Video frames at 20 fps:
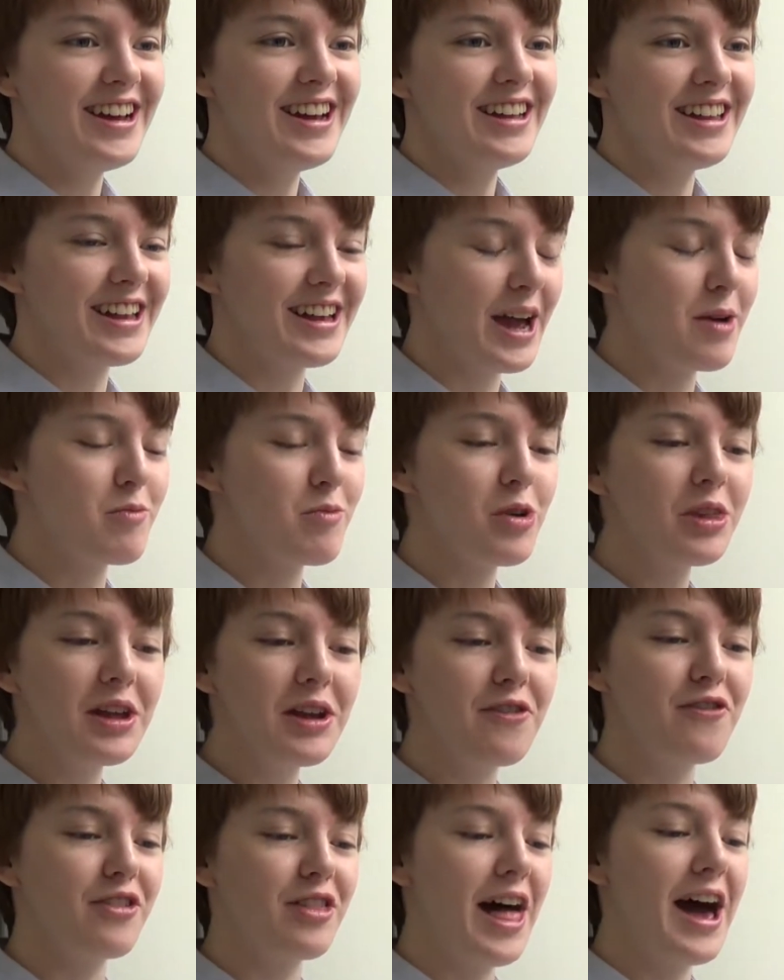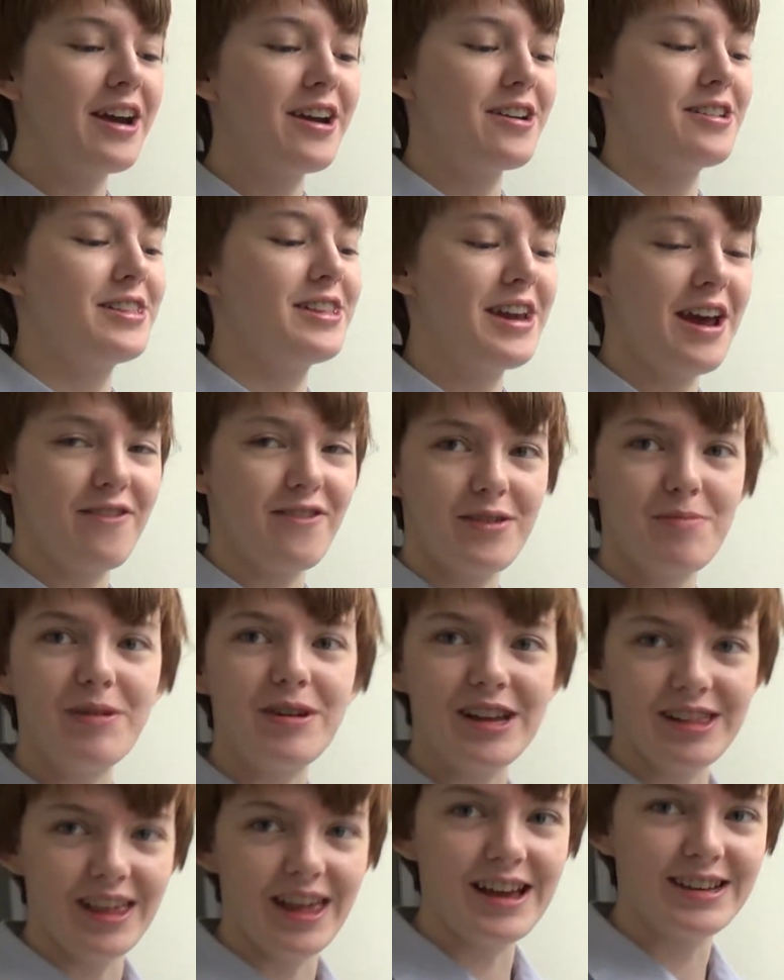Like, I'm really flattered that
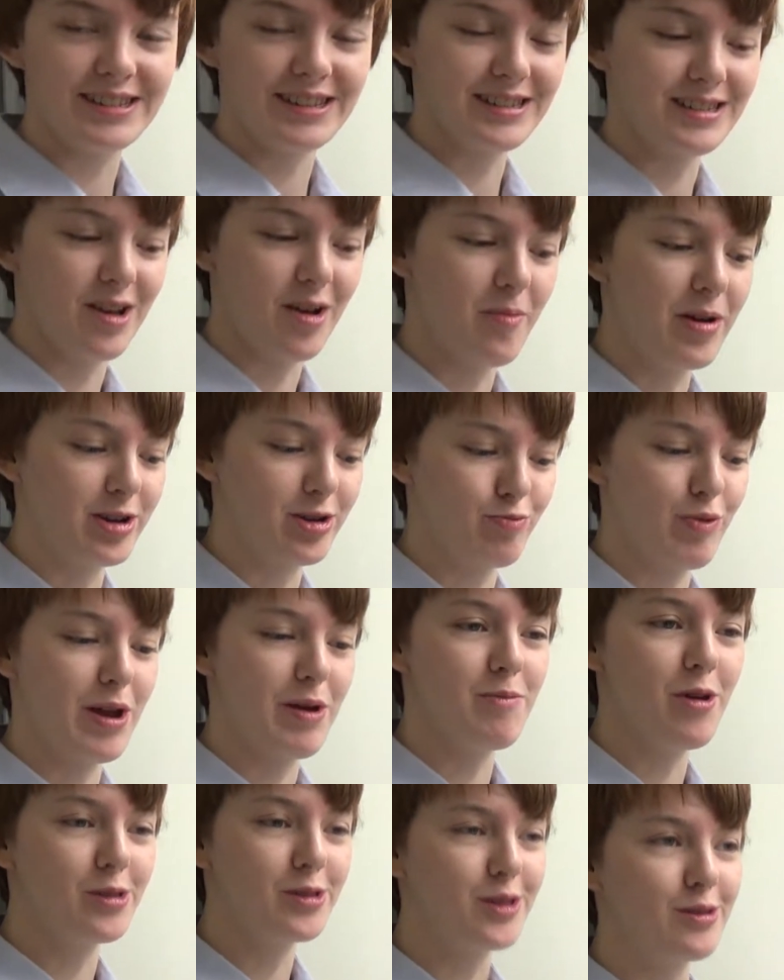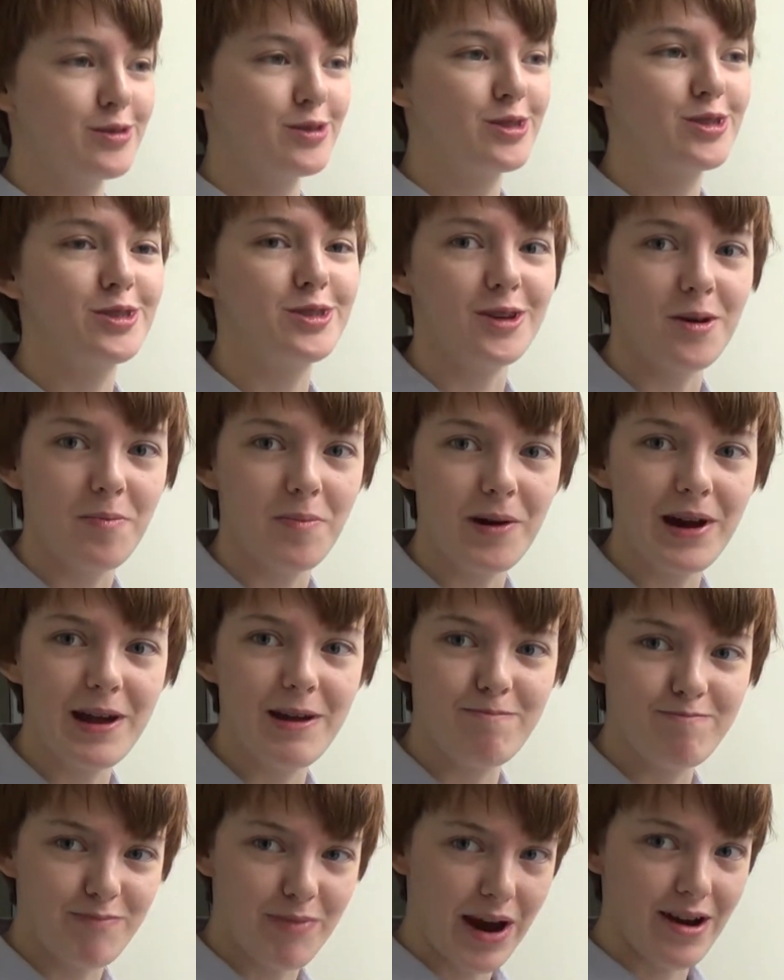everybody likes it so much, but I'm also super
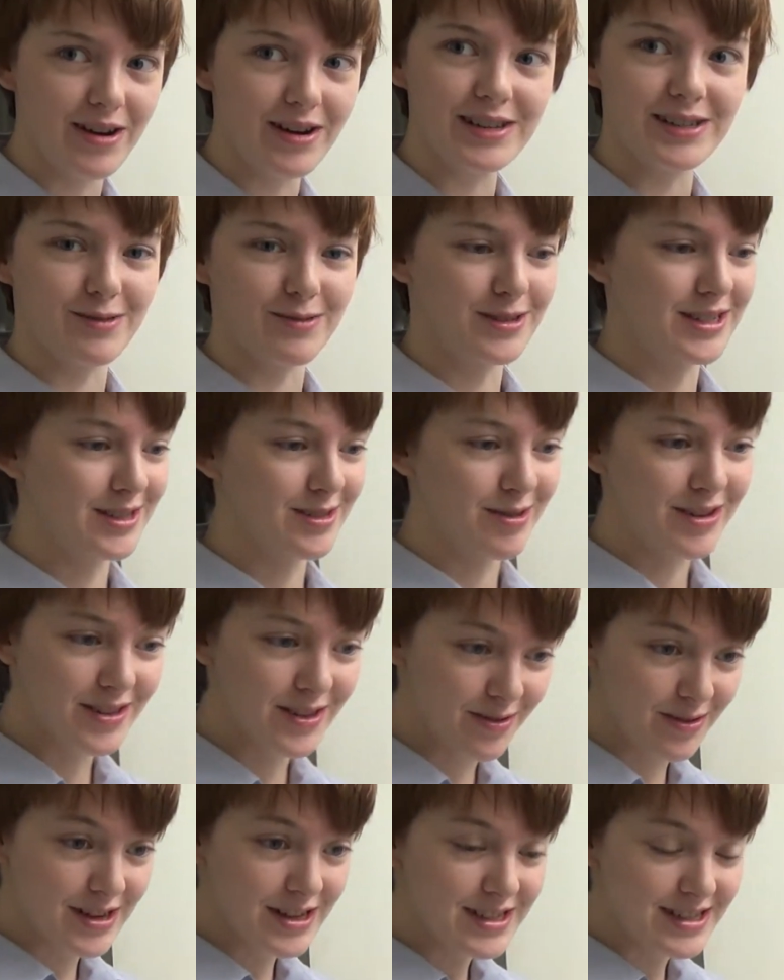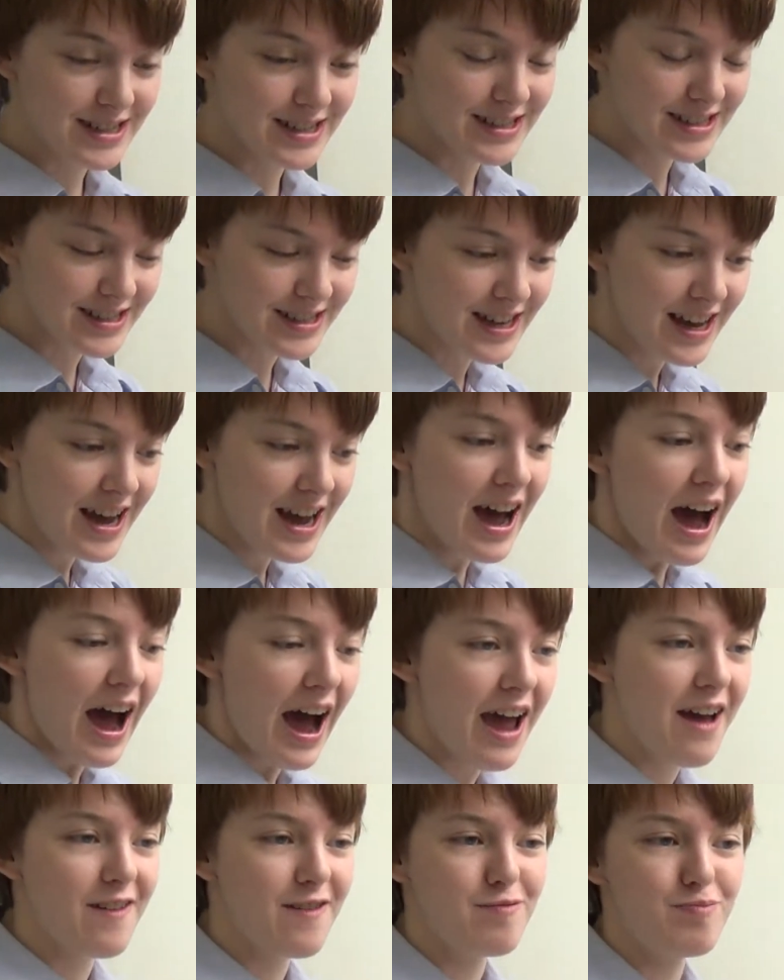embarrassed, which is one of the reasons
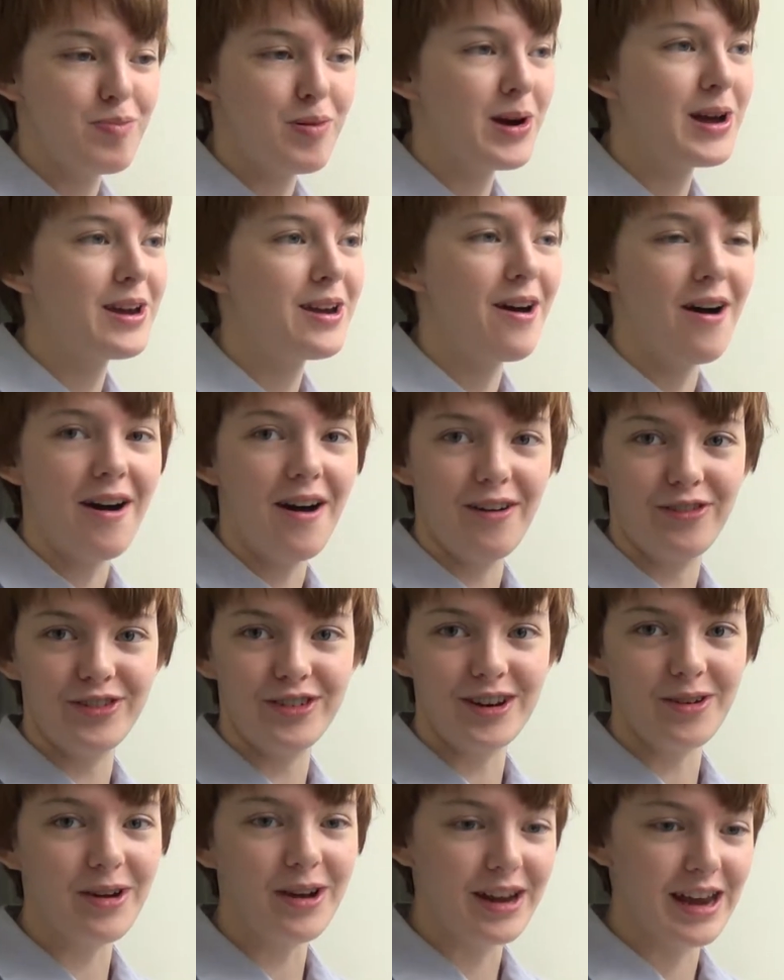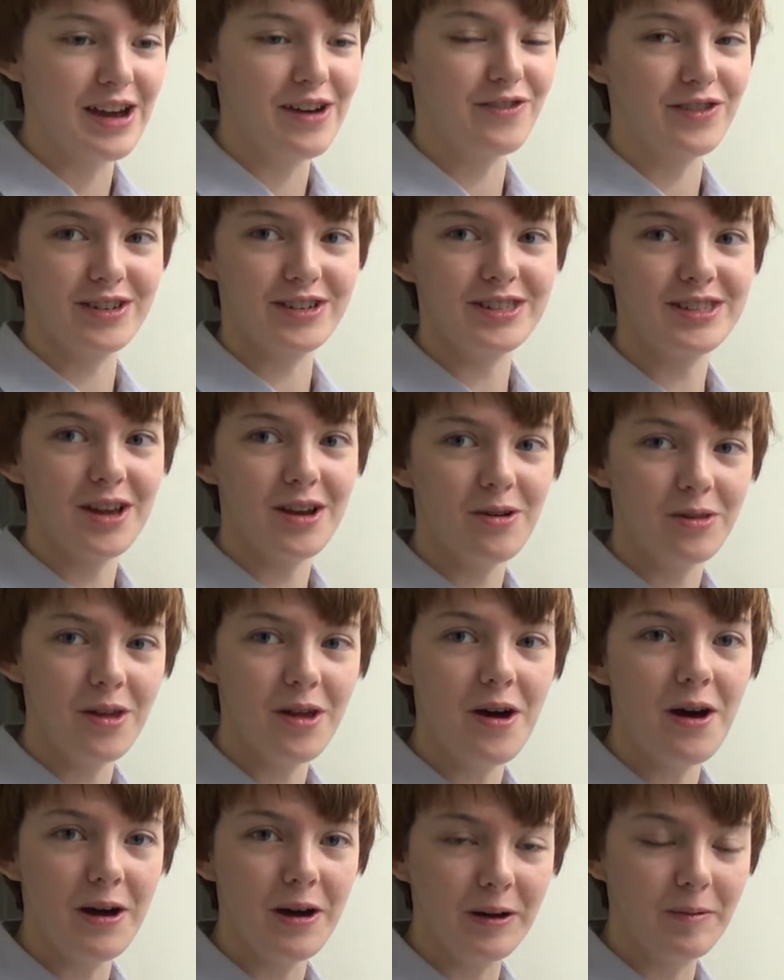I have put off doing it for so
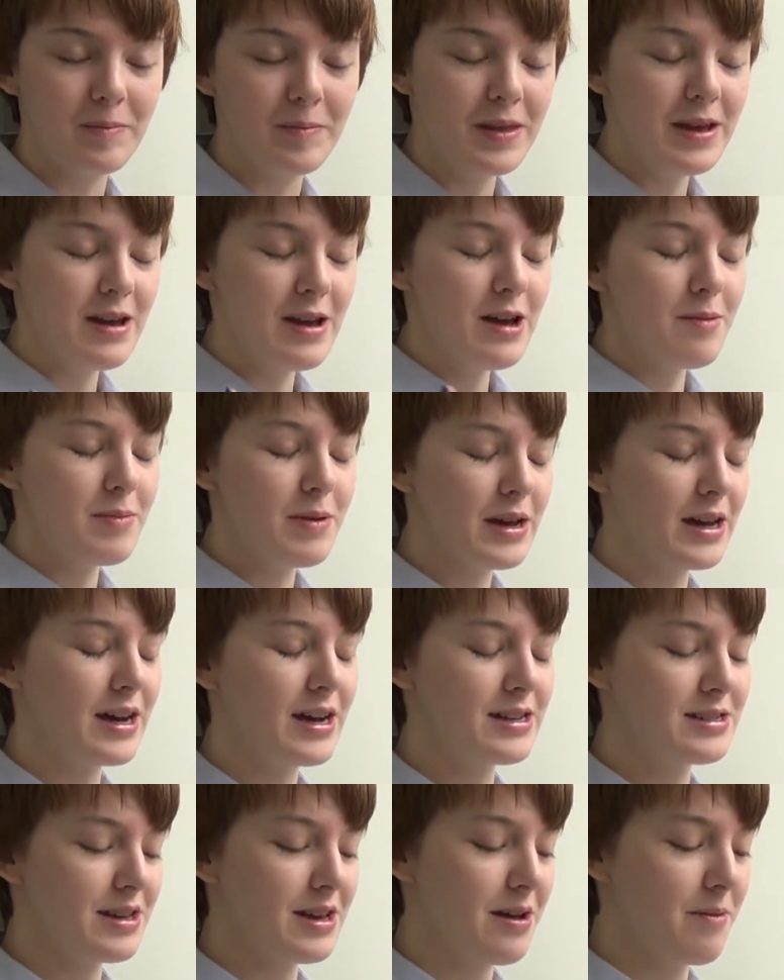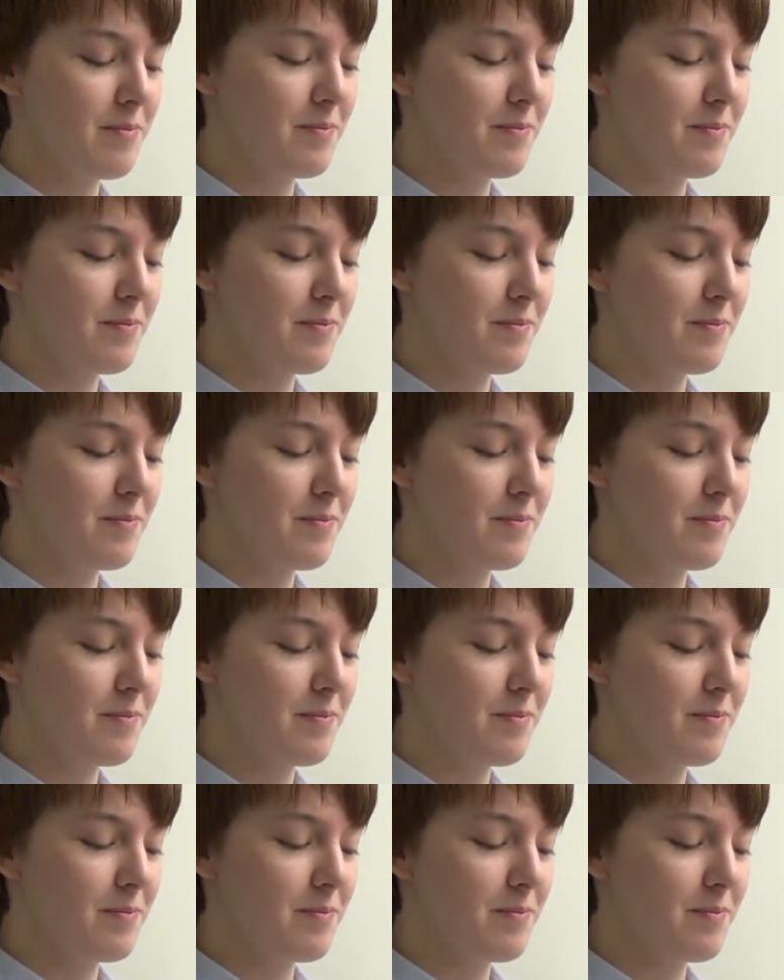long. Because,